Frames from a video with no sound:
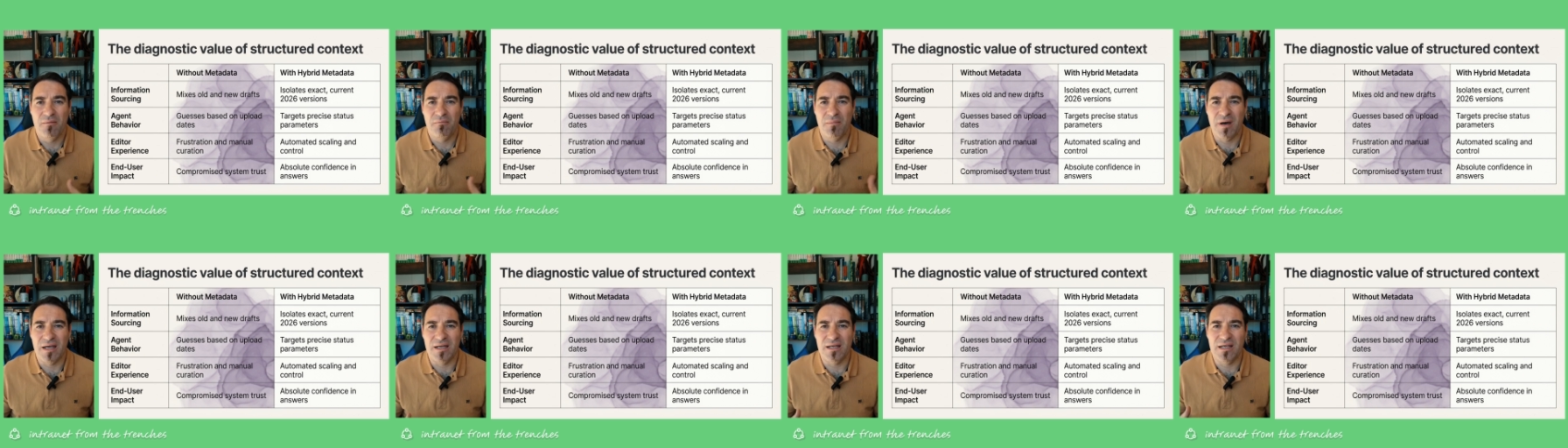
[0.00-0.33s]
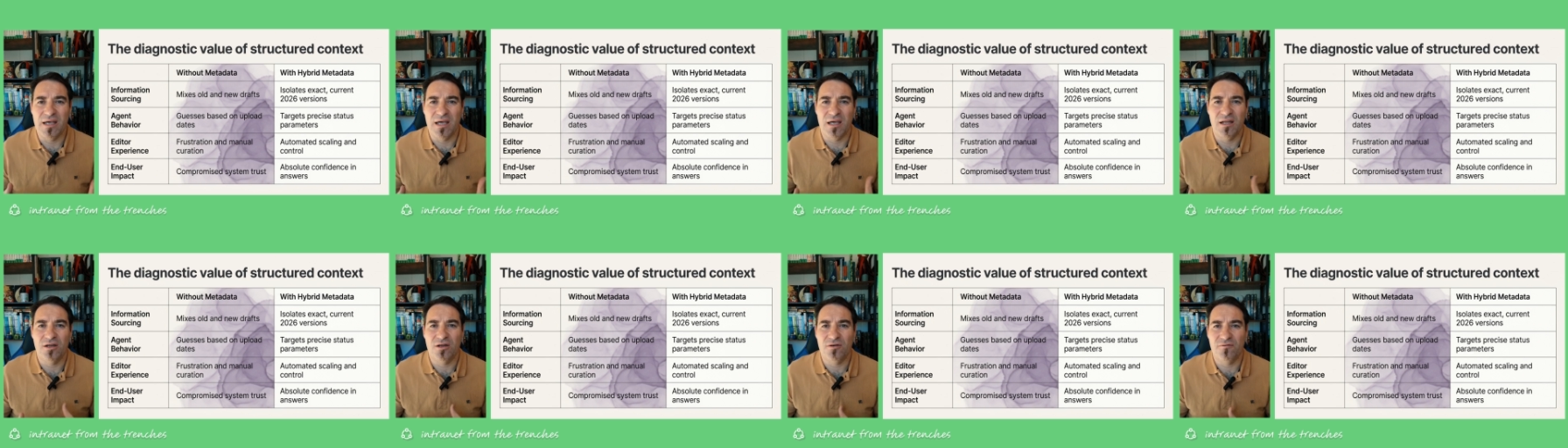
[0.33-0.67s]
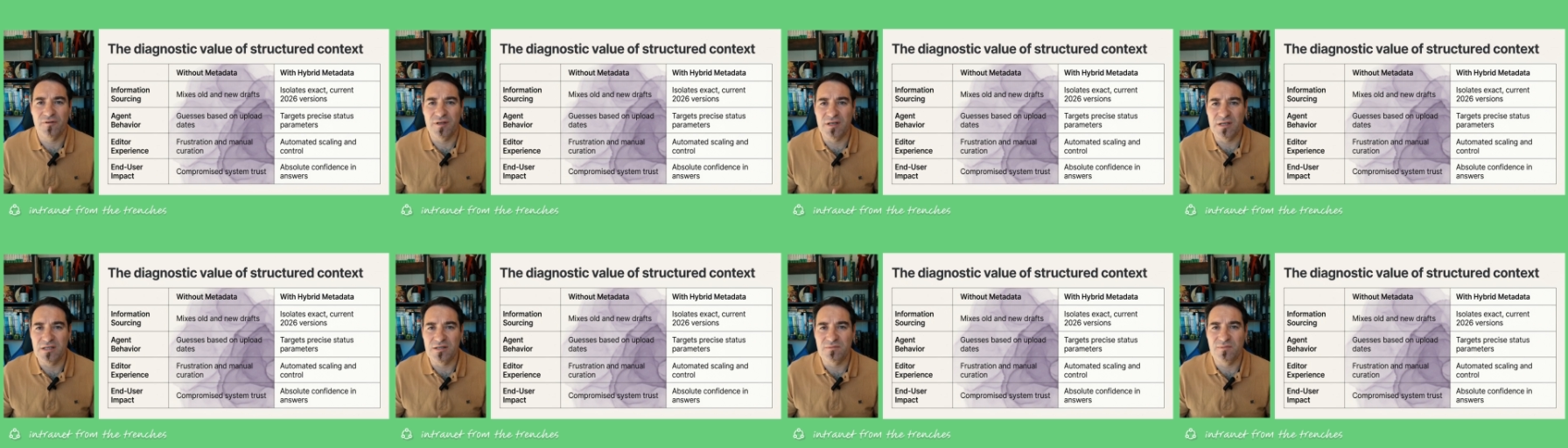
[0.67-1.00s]
By the end of
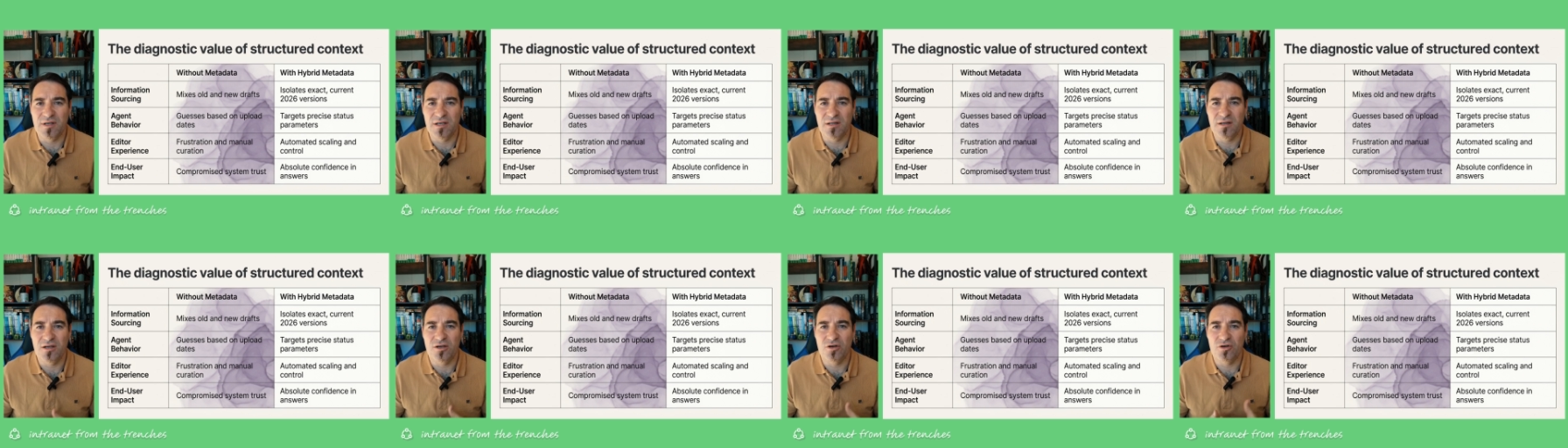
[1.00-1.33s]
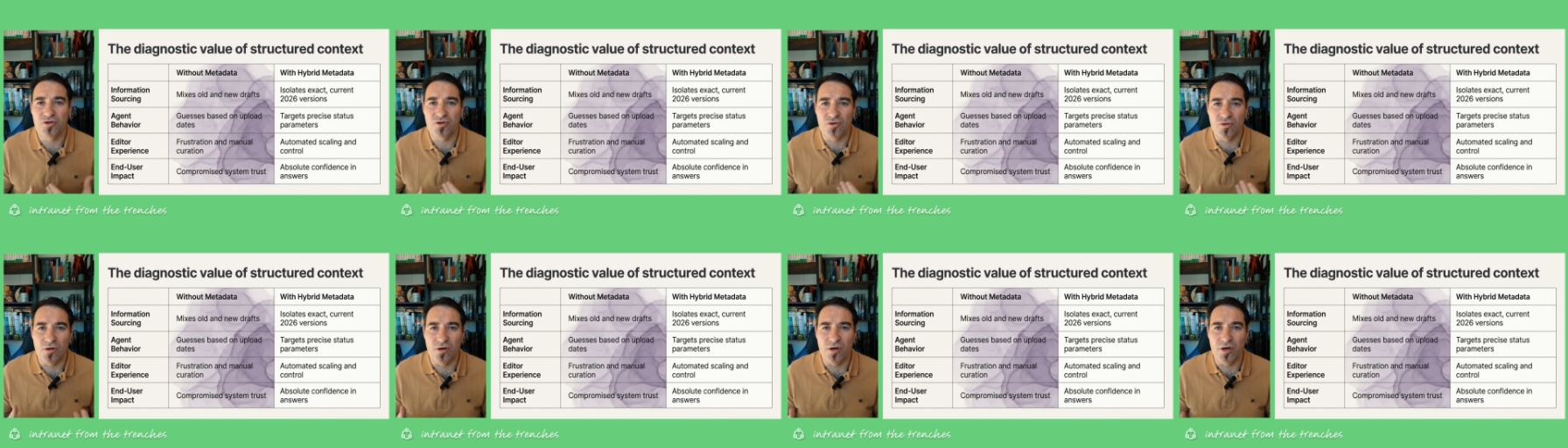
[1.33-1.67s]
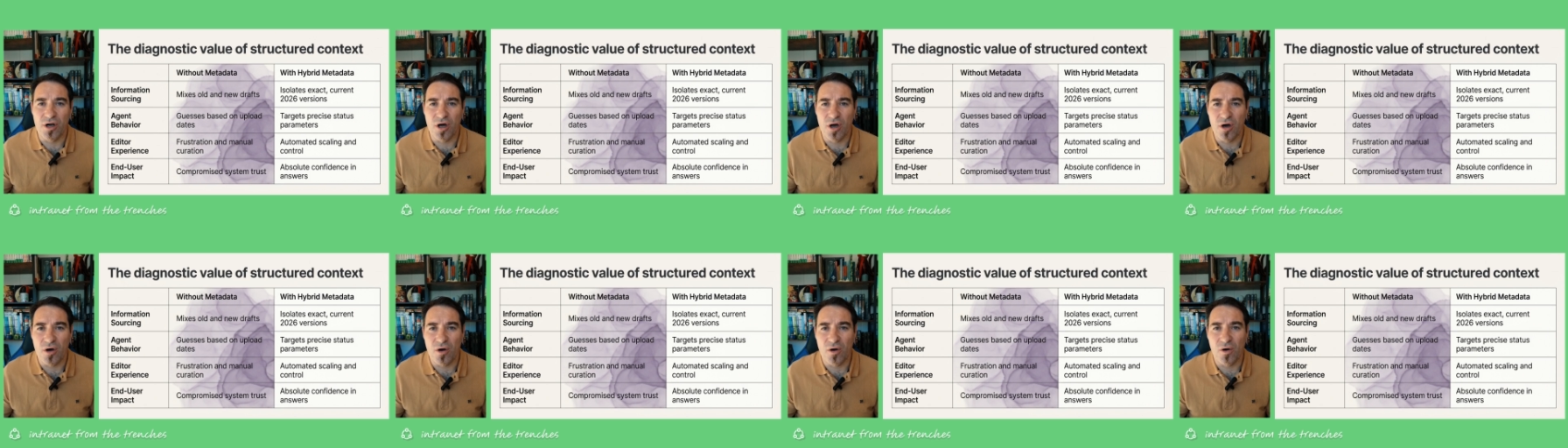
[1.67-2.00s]
this video, you will
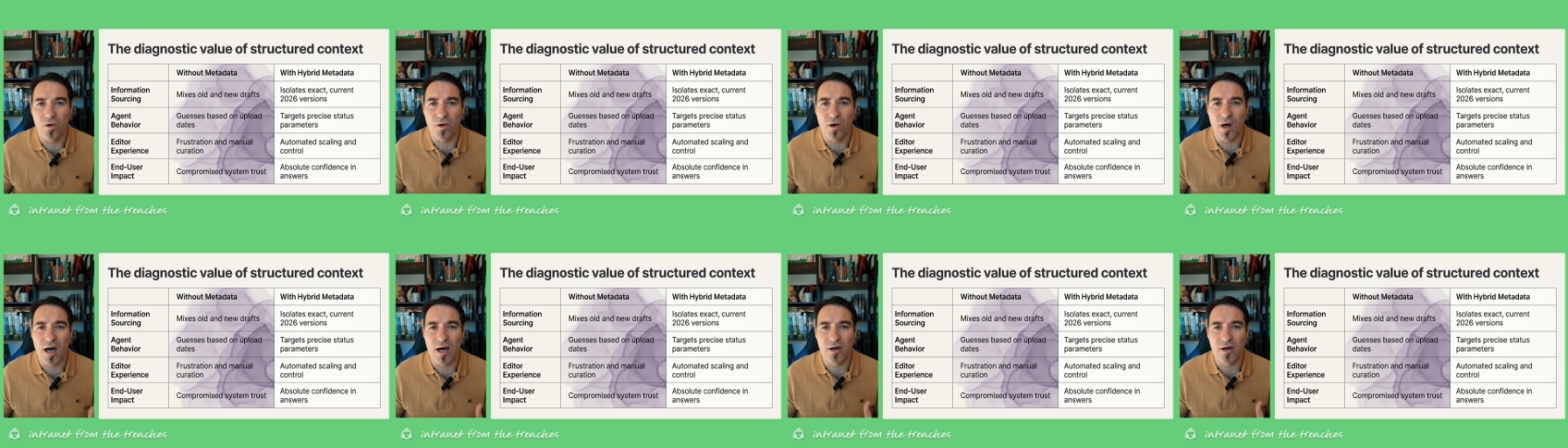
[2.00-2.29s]
know